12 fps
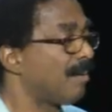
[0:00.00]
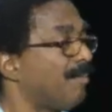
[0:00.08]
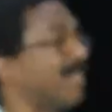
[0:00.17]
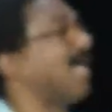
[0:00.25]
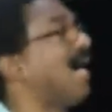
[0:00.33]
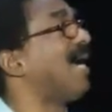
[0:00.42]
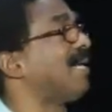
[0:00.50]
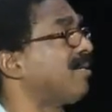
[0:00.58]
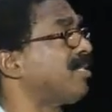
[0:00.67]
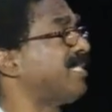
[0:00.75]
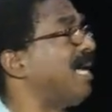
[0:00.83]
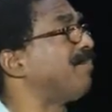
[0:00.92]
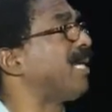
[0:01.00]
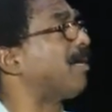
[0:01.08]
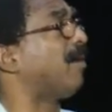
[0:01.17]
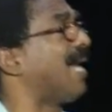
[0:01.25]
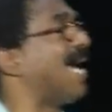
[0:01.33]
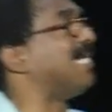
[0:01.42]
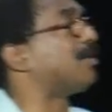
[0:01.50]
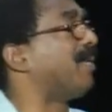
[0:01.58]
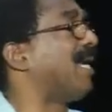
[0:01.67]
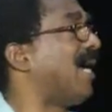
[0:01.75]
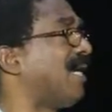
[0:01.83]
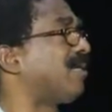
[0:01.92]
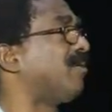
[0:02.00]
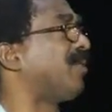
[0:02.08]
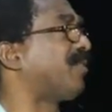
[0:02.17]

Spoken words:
But Article 7 collides with Article